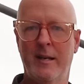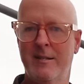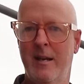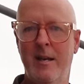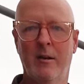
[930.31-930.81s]

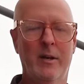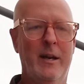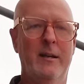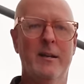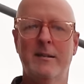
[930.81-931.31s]
let's say you're
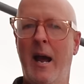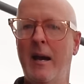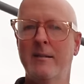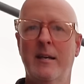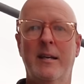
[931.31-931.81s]
getting a
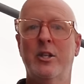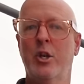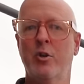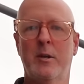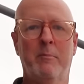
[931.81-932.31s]
taxi and it
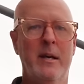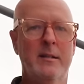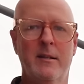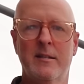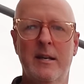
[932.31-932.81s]
shows up
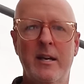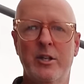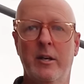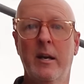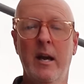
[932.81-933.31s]
late to the
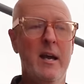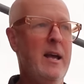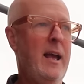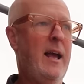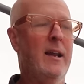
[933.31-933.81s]
station
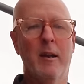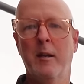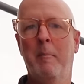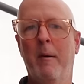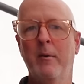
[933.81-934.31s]
and the,